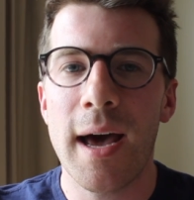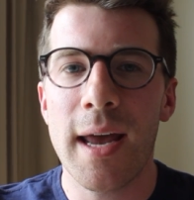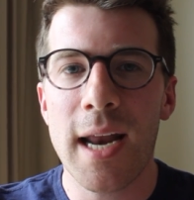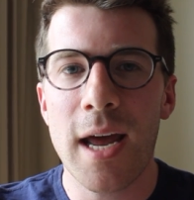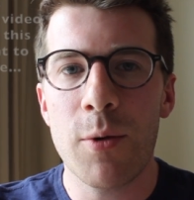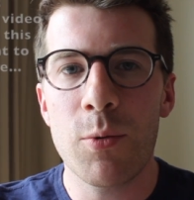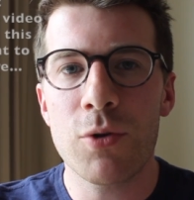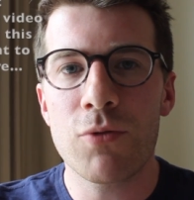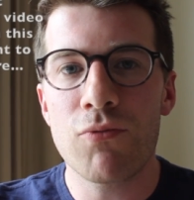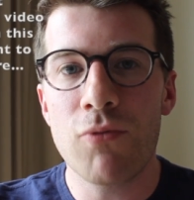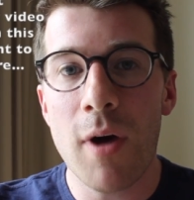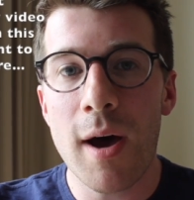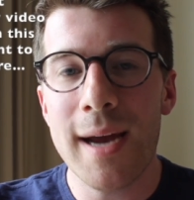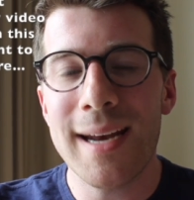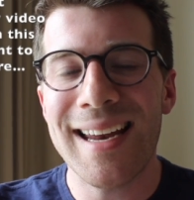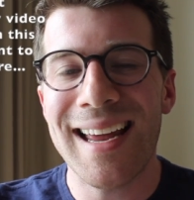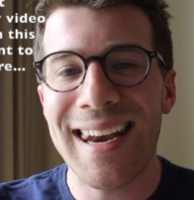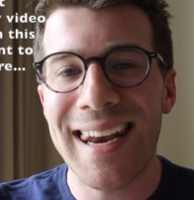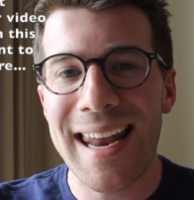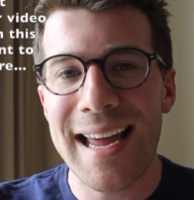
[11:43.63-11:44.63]
And I would
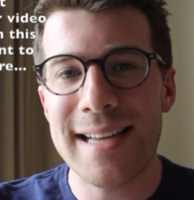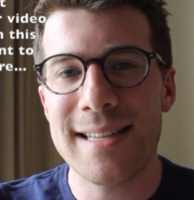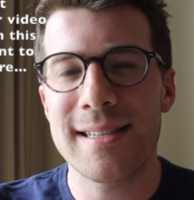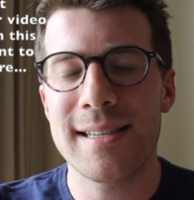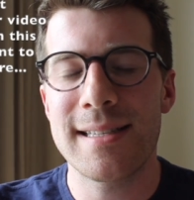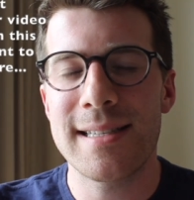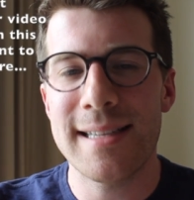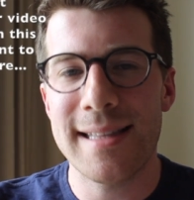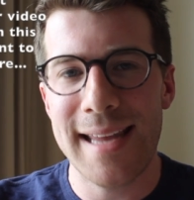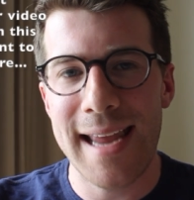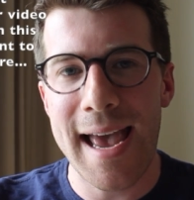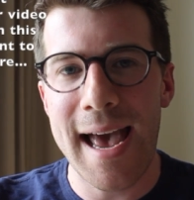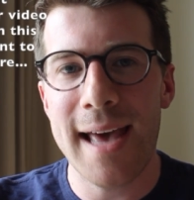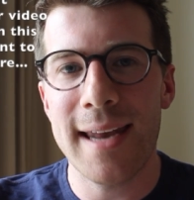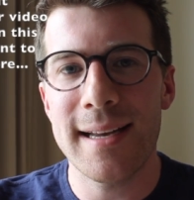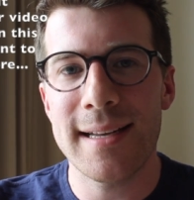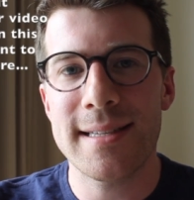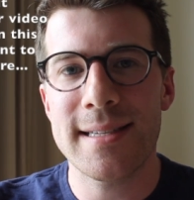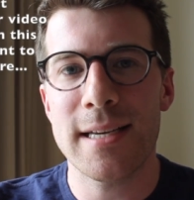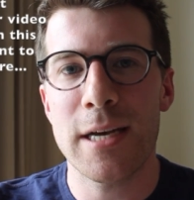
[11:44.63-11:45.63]
write a letter to the
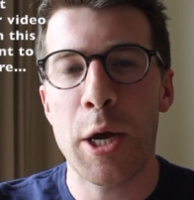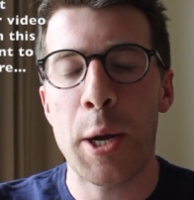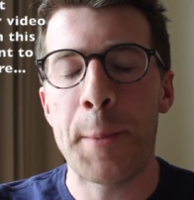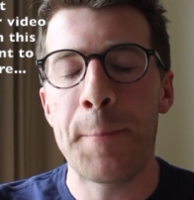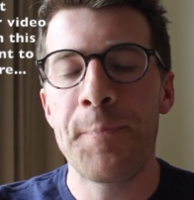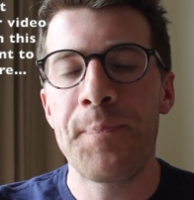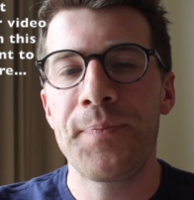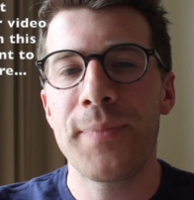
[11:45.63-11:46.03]
editor.